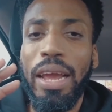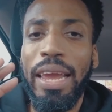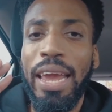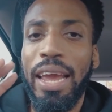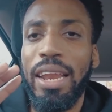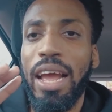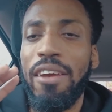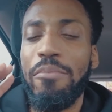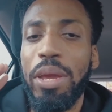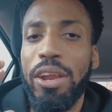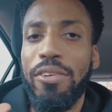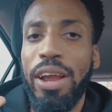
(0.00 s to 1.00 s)
again, I've
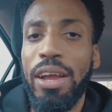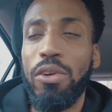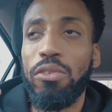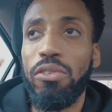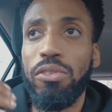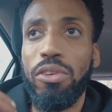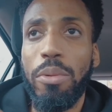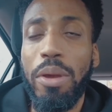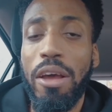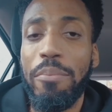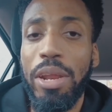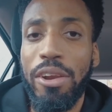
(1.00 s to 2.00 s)
been
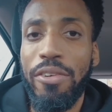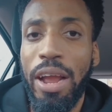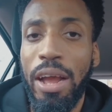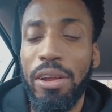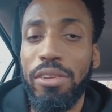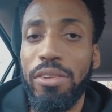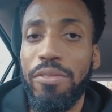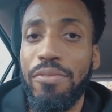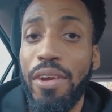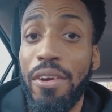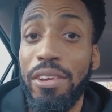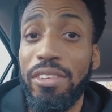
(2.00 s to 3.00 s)
around
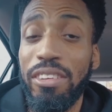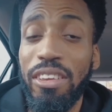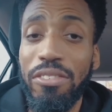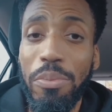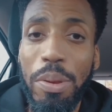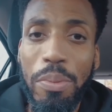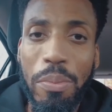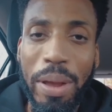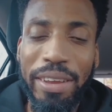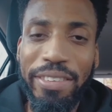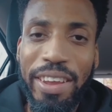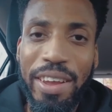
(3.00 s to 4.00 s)
very successful people
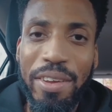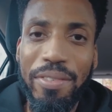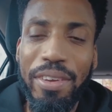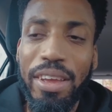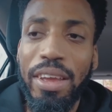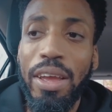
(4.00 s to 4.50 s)
myself